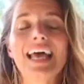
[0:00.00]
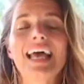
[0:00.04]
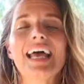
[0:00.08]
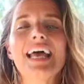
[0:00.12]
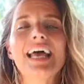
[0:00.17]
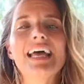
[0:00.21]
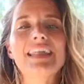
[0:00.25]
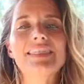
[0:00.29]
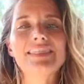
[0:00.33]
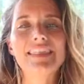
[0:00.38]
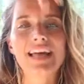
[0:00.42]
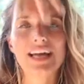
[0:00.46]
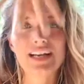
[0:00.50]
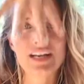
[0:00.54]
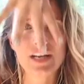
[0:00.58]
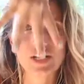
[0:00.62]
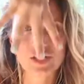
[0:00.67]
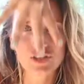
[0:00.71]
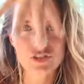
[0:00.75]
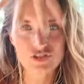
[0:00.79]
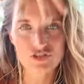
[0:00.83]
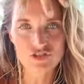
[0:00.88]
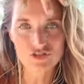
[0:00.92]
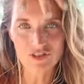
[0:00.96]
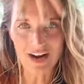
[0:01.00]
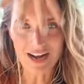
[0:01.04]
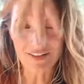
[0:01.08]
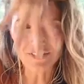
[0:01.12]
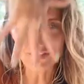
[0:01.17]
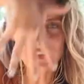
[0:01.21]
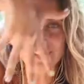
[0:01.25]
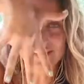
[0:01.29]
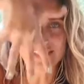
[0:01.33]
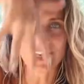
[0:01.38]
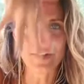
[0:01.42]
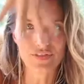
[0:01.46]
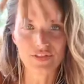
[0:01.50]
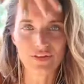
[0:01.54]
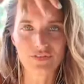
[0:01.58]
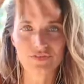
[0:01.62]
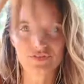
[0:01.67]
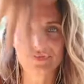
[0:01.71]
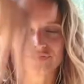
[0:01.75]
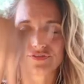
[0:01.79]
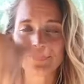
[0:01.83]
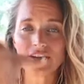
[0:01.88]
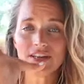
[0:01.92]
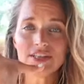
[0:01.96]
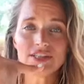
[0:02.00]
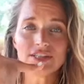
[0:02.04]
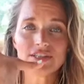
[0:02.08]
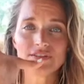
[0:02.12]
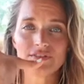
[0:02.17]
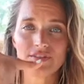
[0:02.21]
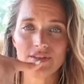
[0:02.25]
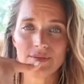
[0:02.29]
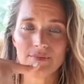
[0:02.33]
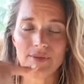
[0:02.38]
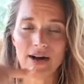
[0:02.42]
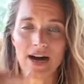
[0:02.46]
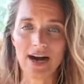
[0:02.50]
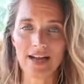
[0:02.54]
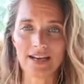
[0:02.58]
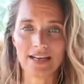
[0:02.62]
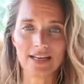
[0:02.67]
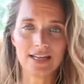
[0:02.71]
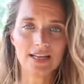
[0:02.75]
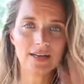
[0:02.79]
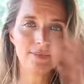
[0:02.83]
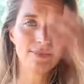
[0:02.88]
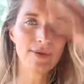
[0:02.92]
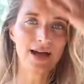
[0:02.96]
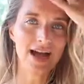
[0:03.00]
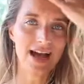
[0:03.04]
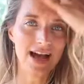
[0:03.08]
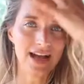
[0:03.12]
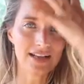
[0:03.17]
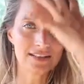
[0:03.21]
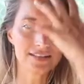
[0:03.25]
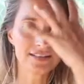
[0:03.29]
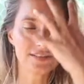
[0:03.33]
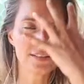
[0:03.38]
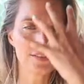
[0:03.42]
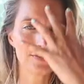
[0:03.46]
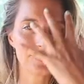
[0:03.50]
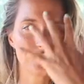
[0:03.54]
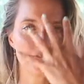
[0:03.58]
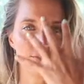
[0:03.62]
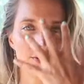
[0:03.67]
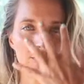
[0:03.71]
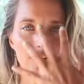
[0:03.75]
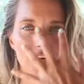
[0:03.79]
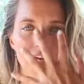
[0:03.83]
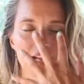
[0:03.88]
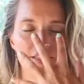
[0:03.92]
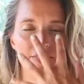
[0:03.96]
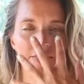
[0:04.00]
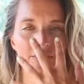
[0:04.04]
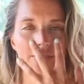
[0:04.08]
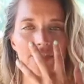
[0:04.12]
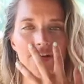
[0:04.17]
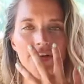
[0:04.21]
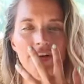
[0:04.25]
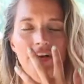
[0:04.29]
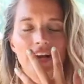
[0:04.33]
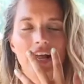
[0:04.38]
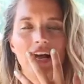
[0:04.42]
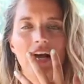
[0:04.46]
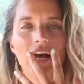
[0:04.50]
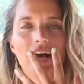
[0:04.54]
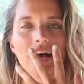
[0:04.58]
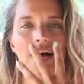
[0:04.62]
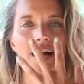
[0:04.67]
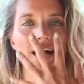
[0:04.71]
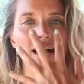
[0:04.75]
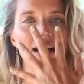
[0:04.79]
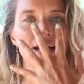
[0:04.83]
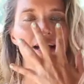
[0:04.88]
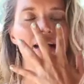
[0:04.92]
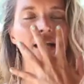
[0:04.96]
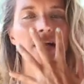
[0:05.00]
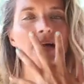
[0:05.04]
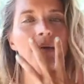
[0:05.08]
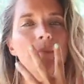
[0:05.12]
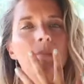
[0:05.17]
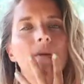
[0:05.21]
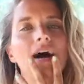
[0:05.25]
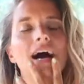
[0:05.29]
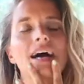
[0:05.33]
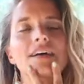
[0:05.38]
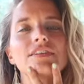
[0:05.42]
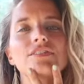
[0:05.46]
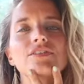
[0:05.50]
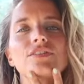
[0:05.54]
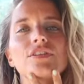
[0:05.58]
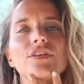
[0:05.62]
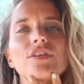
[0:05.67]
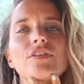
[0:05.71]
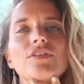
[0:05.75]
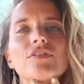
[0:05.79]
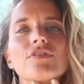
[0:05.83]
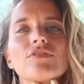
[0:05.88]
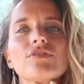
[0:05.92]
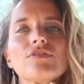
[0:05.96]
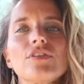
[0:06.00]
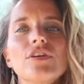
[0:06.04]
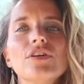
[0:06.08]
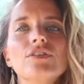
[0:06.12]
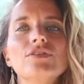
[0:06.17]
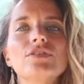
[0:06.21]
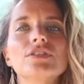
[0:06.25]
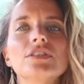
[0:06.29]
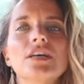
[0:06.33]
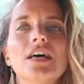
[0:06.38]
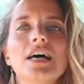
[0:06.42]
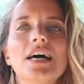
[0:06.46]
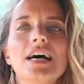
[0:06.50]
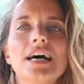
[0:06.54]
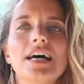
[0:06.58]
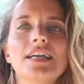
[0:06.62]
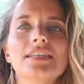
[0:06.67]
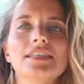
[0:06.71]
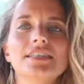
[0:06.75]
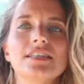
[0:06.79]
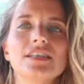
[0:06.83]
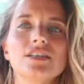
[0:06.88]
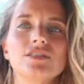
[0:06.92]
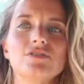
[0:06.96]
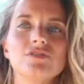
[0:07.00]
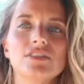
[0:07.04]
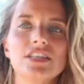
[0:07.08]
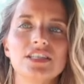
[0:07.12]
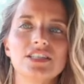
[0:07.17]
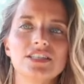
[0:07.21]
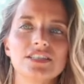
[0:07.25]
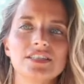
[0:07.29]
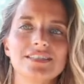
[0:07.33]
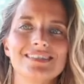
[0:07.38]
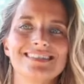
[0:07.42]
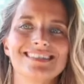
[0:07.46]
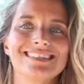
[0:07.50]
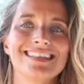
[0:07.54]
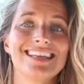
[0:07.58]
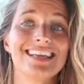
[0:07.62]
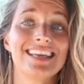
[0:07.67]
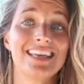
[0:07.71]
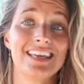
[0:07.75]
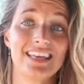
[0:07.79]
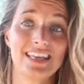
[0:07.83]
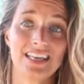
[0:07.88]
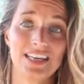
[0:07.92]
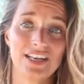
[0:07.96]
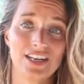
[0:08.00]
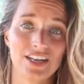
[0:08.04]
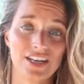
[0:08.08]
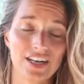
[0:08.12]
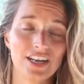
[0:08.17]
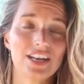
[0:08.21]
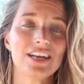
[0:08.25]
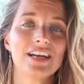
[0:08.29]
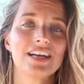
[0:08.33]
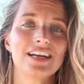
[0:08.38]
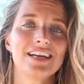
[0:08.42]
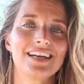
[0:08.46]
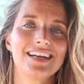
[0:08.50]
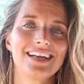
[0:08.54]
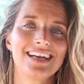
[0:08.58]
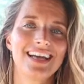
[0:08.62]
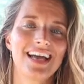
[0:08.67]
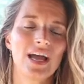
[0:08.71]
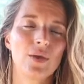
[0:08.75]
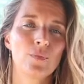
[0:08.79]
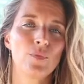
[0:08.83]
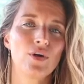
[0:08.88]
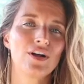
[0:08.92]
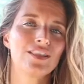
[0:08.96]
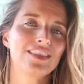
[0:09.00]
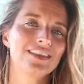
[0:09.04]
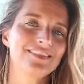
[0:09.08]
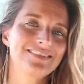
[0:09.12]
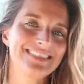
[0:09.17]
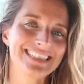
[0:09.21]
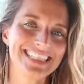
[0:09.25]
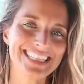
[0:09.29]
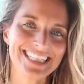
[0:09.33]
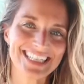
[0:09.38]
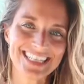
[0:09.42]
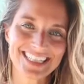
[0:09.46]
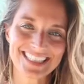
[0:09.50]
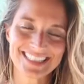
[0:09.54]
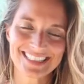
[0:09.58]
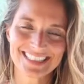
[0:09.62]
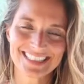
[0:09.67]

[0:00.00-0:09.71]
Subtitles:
it then travels down the front of the body, past the forehead, third eye, past the throat, until it reaches here. And what lives here?